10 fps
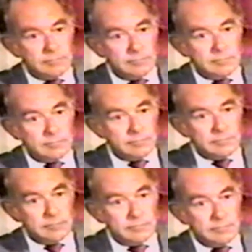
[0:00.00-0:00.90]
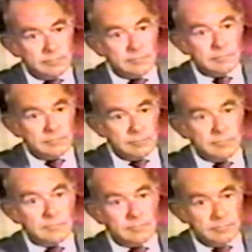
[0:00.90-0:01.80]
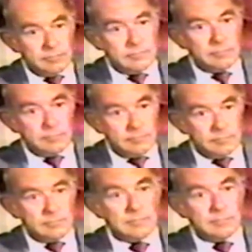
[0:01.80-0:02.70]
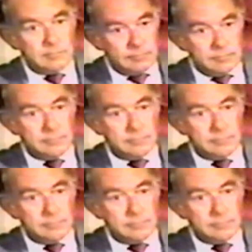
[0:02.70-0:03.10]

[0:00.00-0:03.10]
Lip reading: us. And not that anybody ever tried to hurt